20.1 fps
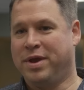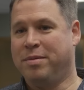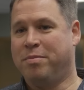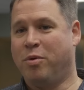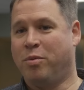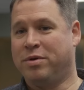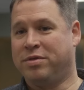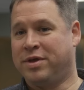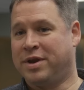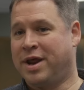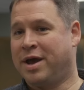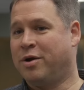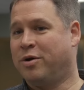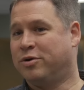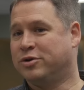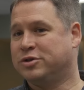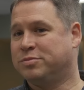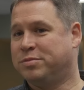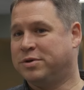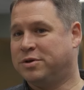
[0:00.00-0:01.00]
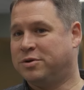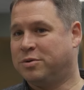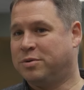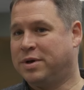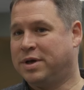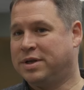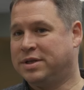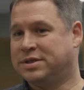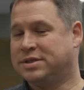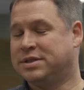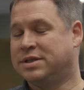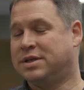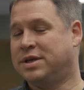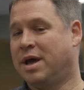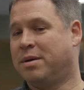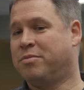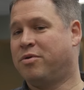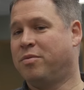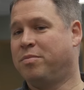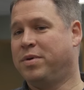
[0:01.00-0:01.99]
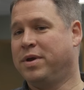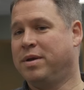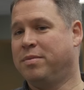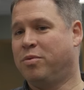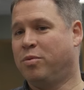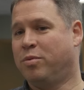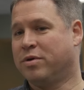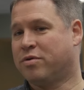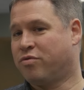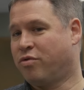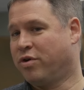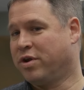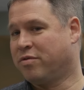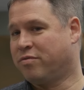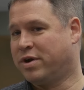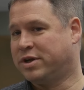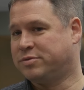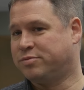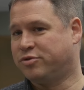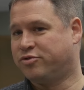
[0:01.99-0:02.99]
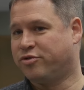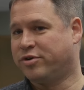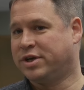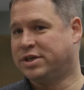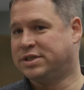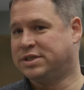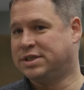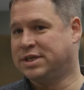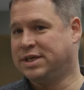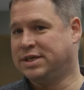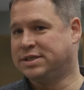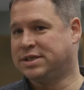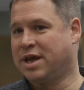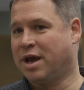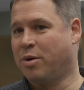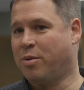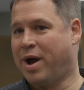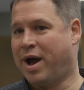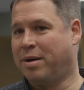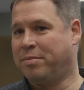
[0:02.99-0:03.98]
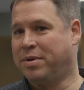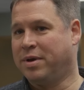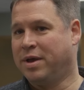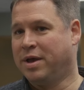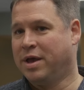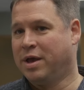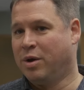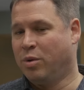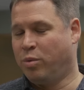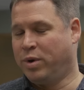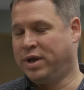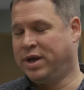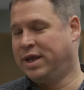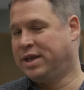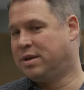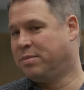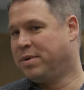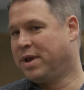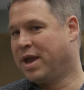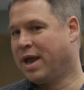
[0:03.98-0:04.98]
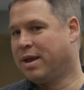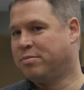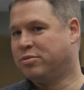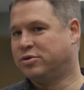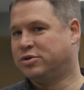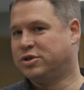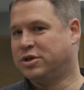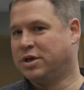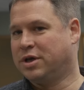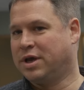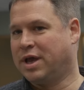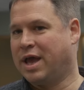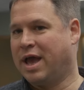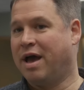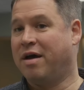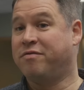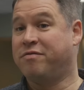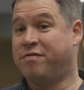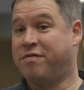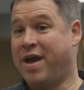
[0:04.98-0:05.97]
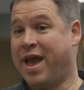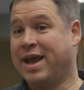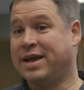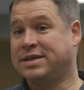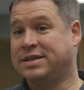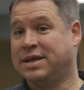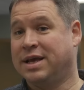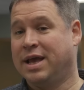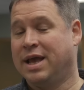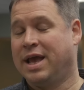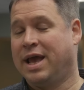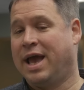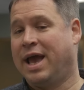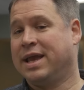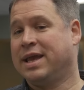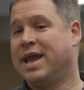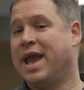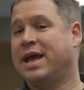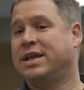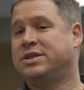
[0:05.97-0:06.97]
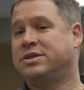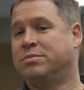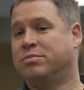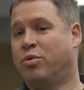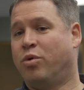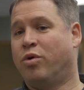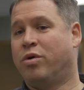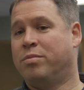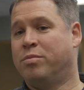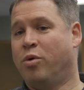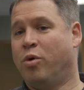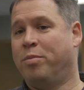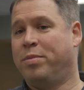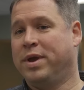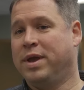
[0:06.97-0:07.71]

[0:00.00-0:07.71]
people within our hospital, and as the number of people with chronic respiratory disease go up, we need to be able to affect and get to more and more